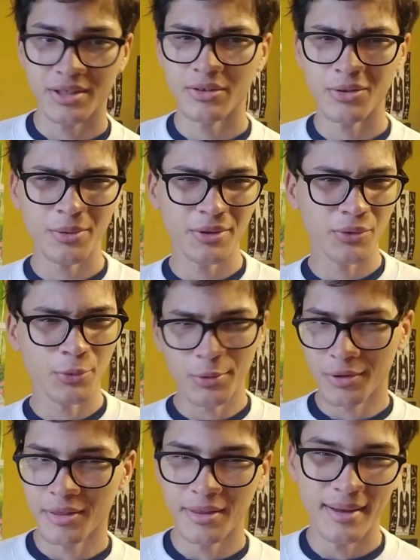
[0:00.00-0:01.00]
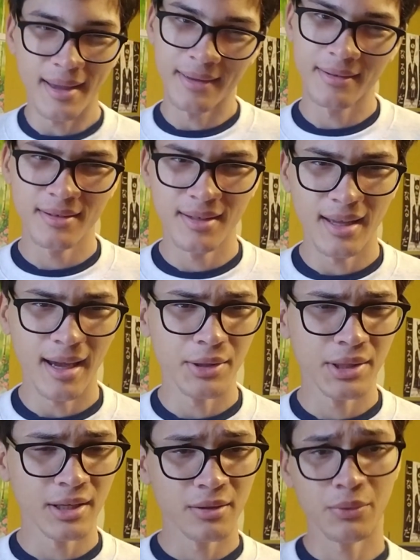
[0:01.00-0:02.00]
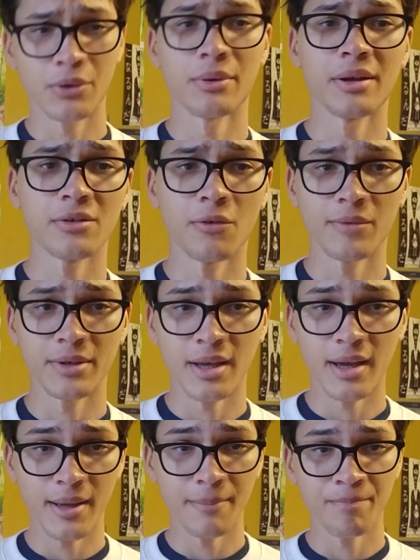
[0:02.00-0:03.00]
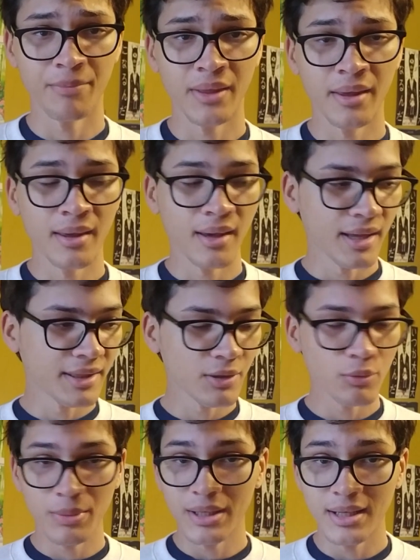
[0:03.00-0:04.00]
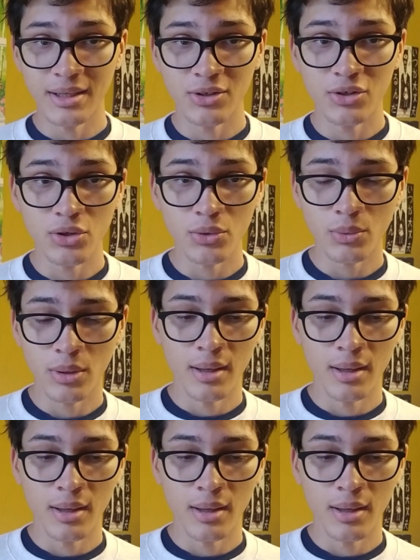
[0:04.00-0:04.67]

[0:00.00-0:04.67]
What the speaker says: It's always cool to see how things progress over time. I think it would be neat to do.